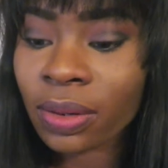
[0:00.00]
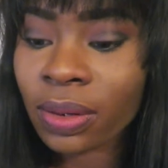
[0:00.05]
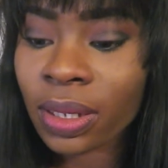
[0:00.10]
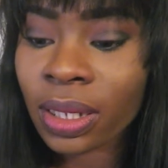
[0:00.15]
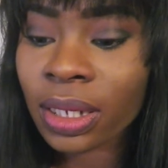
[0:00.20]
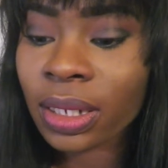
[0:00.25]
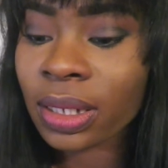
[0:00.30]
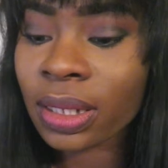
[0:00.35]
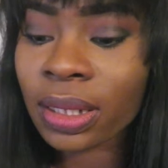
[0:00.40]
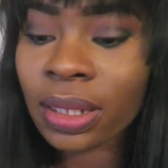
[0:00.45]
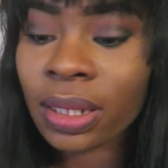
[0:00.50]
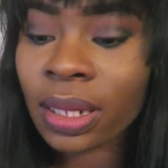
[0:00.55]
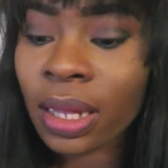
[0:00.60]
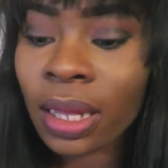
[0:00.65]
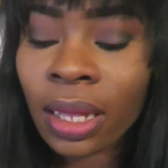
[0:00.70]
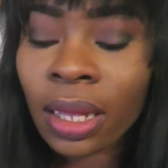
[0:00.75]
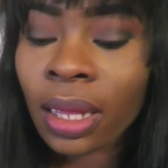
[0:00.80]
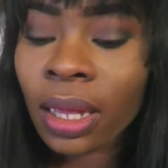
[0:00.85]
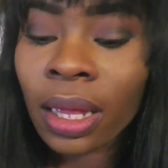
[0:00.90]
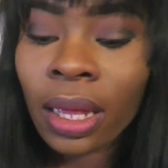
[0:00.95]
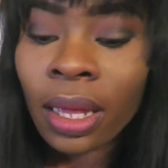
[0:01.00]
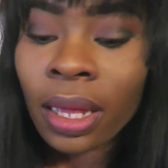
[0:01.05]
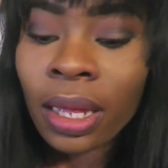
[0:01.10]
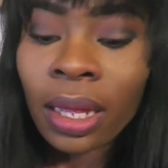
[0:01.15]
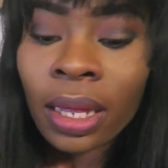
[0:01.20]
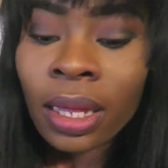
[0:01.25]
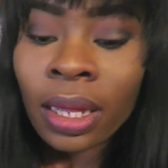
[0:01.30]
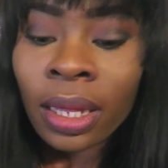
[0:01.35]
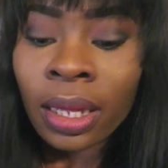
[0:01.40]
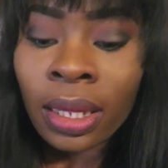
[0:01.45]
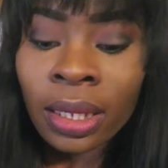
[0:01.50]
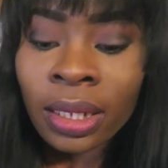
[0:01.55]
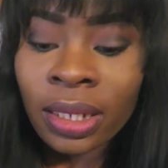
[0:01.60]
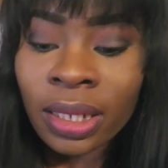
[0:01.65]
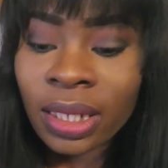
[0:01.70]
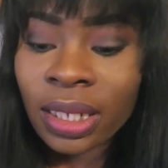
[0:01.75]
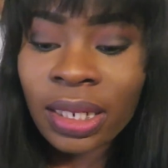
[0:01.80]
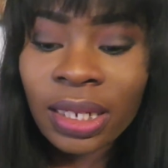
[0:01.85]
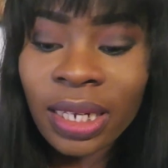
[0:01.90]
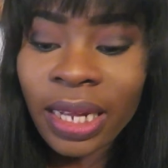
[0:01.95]
you it's
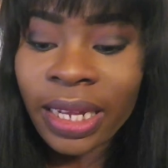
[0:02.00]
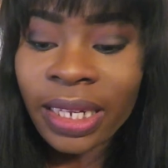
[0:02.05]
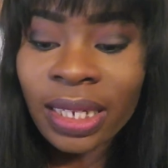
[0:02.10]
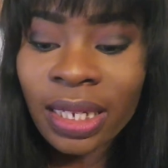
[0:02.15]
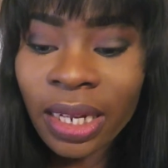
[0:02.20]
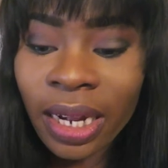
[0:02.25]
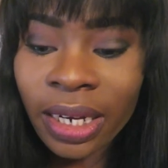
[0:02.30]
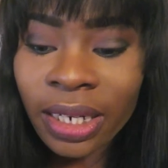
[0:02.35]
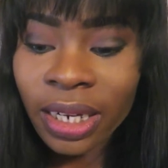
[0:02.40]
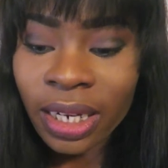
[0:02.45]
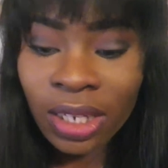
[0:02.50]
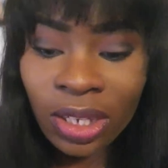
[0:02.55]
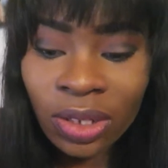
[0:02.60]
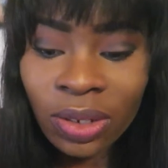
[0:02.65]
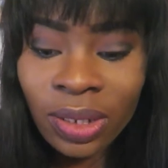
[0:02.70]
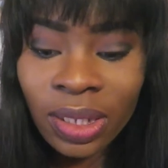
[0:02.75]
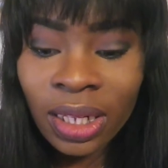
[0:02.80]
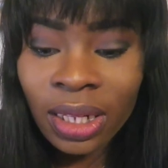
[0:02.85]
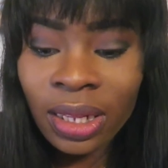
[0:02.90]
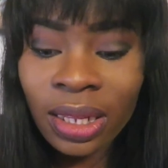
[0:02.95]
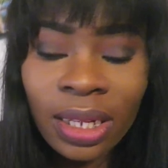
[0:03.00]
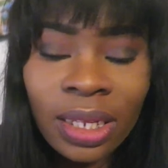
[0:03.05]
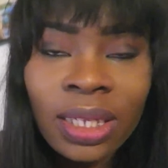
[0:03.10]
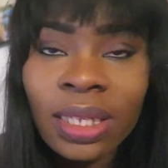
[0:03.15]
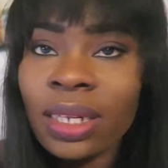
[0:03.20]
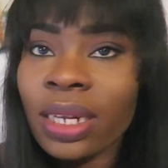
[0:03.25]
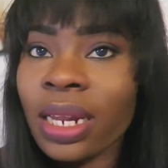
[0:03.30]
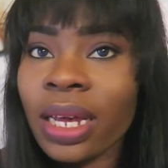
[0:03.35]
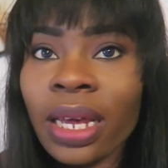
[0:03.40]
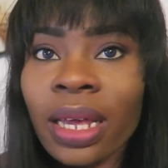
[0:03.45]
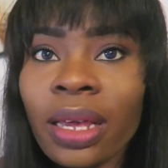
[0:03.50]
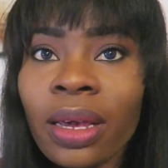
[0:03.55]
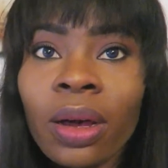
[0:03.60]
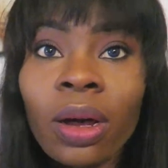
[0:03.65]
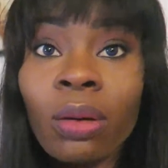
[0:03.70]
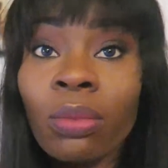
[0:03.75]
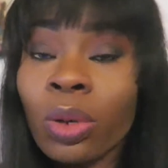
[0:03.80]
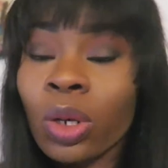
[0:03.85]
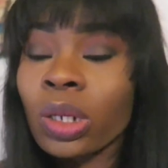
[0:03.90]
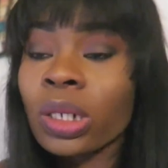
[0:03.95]
since I started using this like
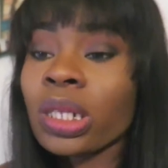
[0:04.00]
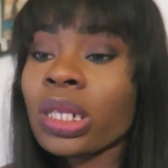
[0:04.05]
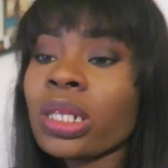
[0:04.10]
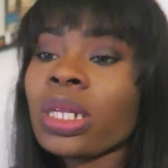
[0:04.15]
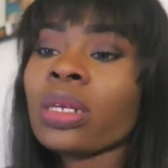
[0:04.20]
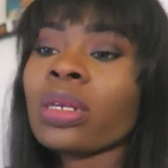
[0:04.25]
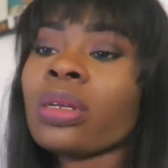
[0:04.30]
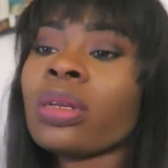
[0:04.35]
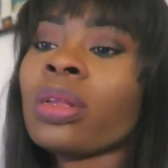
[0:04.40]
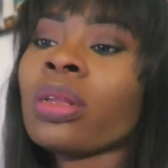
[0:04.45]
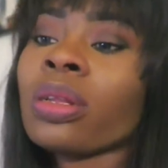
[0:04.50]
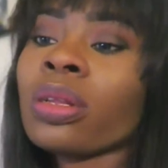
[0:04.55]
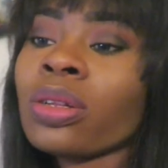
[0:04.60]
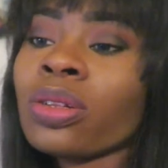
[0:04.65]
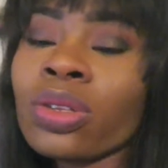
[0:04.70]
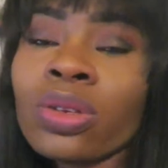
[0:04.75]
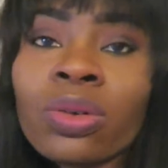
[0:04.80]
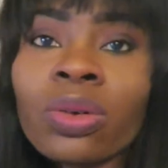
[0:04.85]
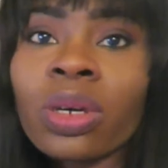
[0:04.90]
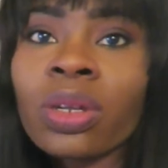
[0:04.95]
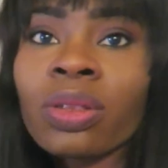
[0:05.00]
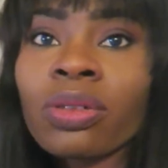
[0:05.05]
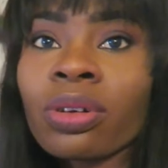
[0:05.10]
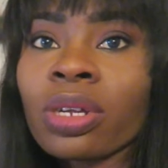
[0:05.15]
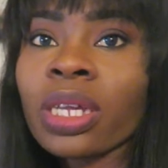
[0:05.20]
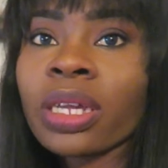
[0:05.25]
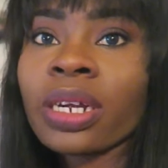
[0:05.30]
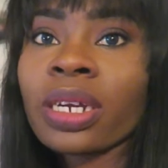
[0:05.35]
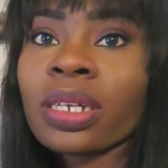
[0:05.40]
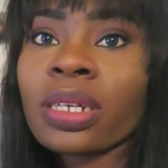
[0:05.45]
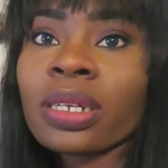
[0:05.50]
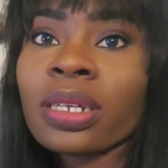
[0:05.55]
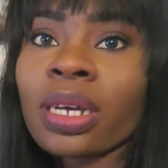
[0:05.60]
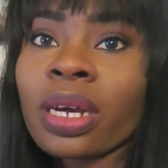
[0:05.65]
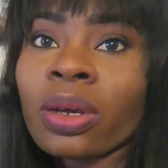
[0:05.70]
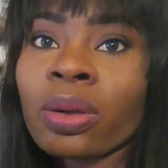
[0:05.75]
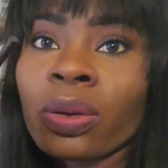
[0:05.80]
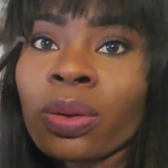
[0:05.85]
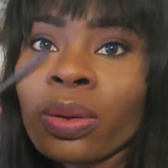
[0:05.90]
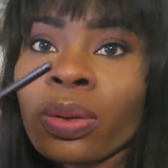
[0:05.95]
almost two or three years
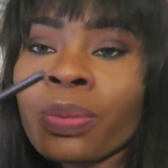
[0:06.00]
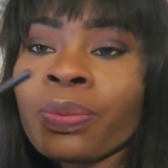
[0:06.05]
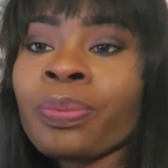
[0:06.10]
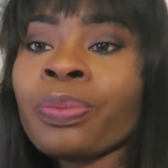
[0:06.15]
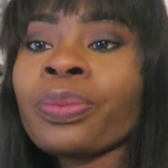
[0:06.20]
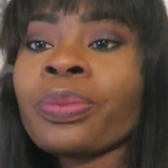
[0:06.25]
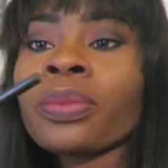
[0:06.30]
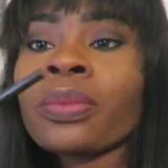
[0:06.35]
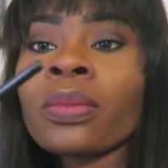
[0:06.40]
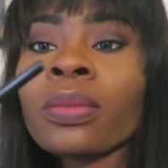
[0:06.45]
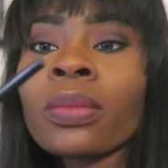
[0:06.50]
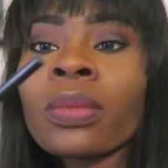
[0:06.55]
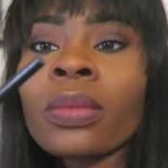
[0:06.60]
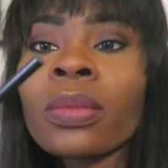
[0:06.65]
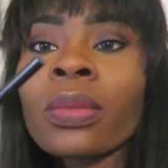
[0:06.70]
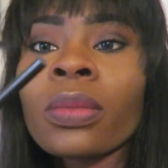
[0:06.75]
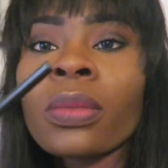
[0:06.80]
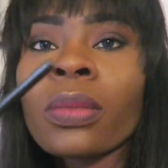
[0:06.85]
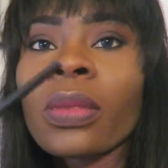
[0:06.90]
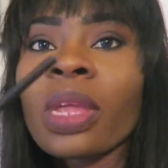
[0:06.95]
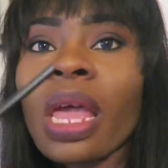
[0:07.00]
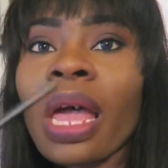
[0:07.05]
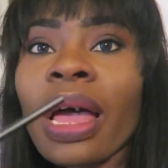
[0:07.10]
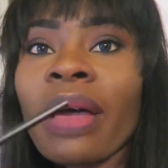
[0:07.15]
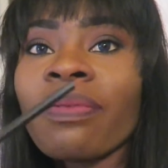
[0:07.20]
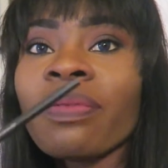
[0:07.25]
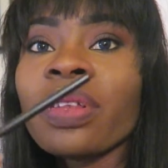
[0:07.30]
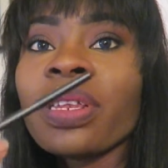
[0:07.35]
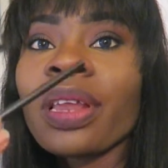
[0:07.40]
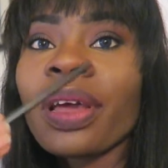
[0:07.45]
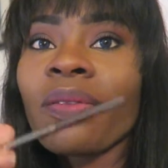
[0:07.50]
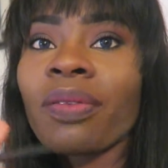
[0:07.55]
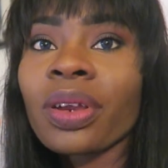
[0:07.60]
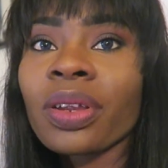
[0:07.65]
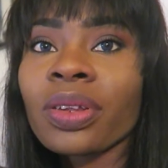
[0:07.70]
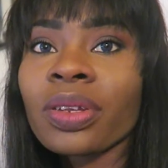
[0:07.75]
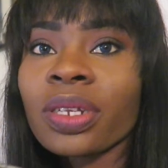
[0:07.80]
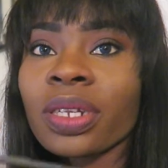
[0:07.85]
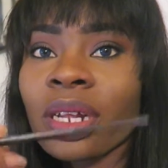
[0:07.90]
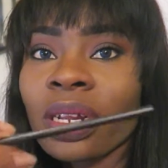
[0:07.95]
ago I've never
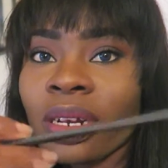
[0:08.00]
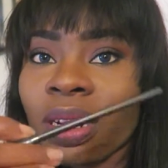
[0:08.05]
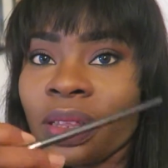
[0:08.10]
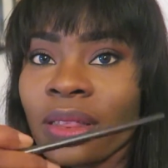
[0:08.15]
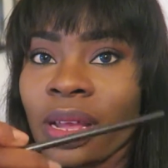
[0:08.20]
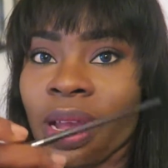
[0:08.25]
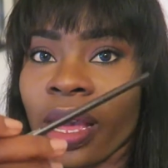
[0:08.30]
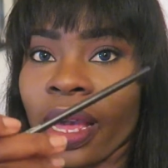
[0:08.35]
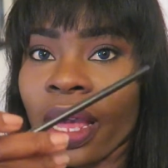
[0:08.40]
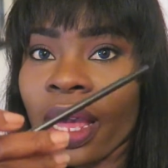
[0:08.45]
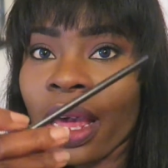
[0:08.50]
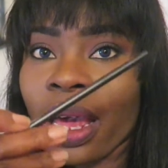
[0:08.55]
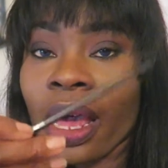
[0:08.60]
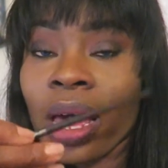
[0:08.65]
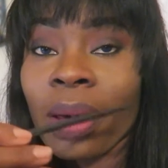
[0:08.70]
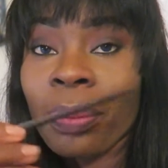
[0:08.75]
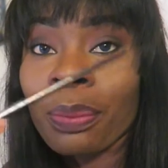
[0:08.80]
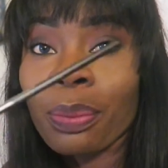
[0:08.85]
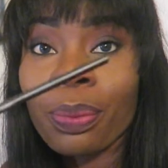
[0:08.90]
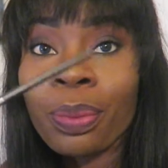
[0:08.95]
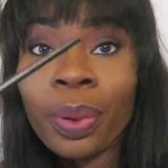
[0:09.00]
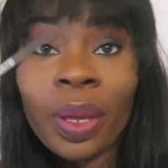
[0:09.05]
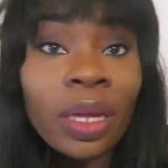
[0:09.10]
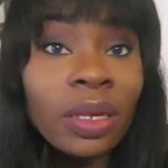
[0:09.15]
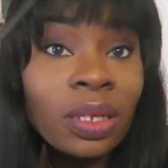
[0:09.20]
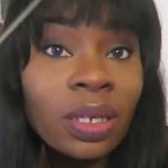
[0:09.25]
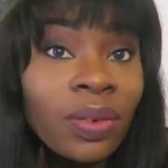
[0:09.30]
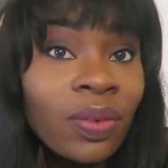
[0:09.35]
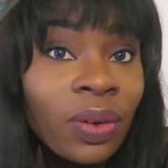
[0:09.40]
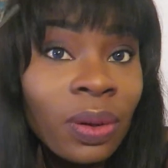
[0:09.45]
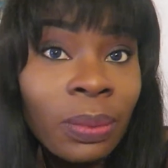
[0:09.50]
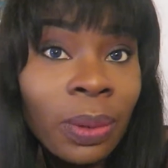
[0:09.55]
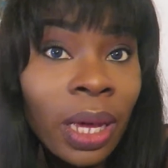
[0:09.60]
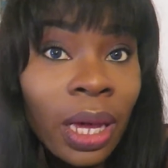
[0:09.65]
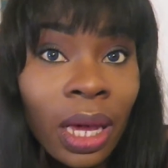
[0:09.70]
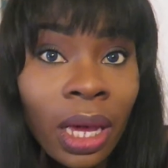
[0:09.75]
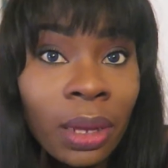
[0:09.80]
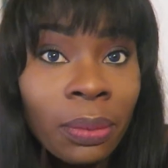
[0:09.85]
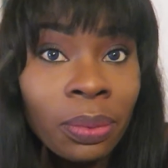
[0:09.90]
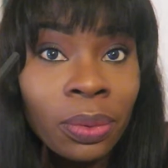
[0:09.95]
used another a pencil for
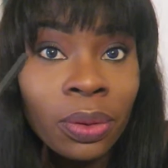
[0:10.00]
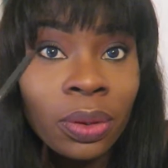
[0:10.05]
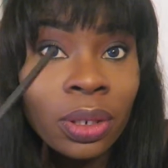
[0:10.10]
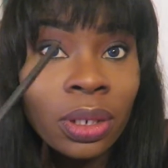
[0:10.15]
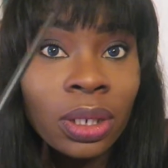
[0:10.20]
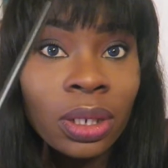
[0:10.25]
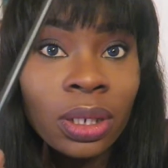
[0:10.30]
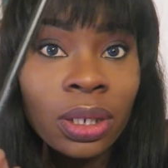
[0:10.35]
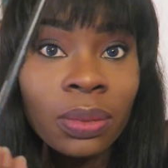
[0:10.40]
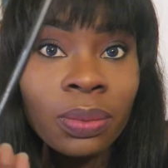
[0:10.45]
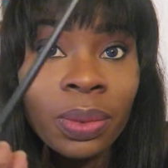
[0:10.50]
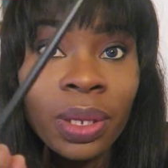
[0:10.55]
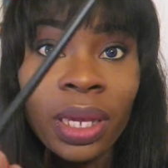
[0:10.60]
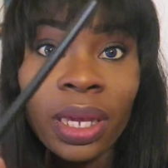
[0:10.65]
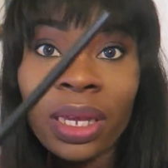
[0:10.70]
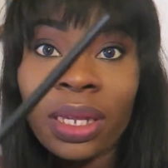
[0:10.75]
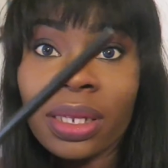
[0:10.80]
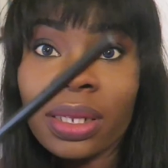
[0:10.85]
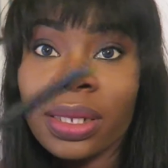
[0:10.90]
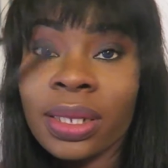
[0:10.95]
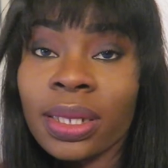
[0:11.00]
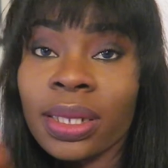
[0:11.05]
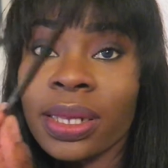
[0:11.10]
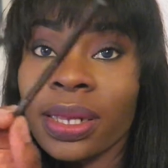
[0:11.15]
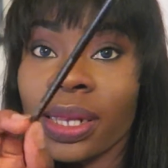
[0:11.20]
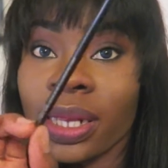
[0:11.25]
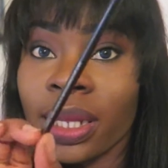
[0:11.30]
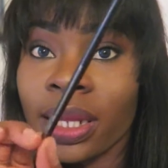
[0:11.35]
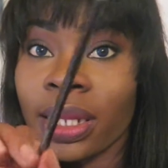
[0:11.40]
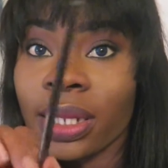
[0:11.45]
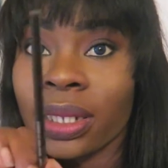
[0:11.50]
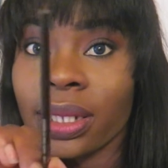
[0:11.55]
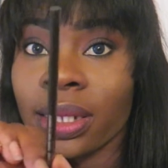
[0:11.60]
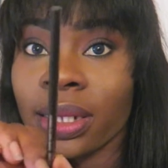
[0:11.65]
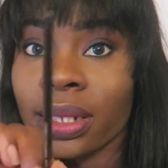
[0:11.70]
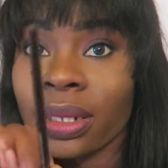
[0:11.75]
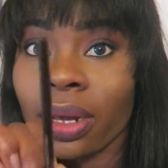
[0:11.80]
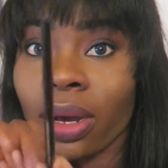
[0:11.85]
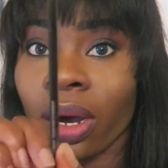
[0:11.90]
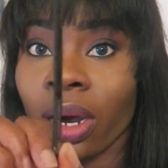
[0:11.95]
my eyebrows because these
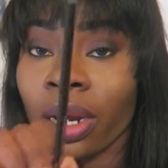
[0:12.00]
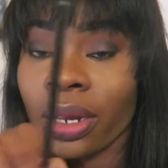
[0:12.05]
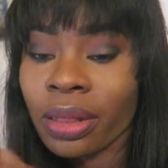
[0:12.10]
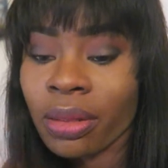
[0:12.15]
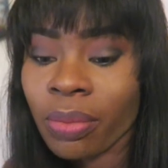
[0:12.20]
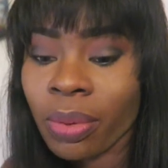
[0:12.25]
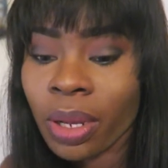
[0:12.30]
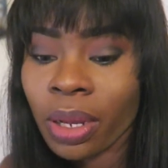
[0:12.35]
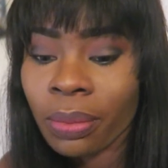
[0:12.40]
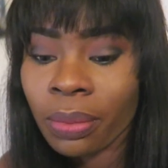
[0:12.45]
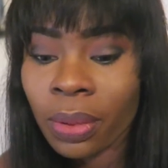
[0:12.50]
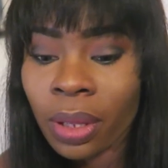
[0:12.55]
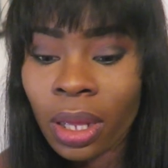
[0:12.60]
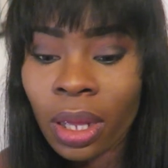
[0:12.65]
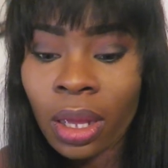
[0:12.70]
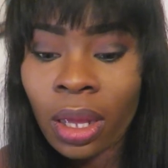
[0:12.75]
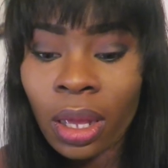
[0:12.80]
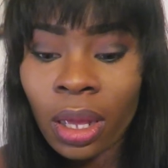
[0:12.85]
are the bomb